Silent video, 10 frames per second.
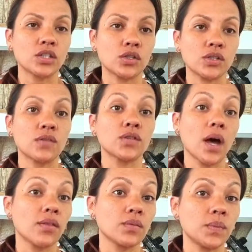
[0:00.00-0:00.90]
yourself
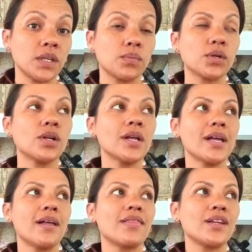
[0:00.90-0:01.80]
to other people,
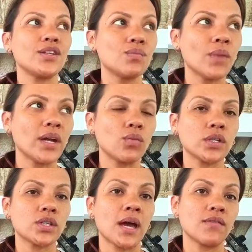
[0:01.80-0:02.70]
then you might
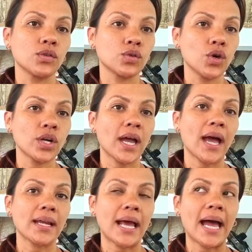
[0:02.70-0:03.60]
want to have a look
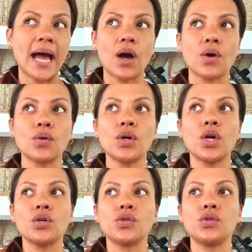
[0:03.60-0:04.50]
at how
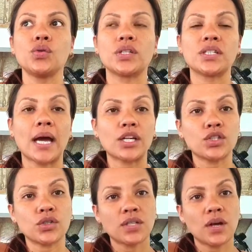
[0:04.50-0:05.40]
you
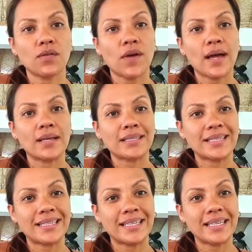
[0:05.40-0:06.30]
attached yourself as
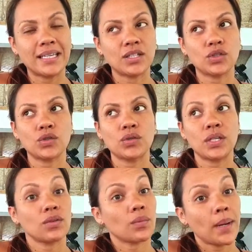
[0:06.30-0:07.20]
a kid to either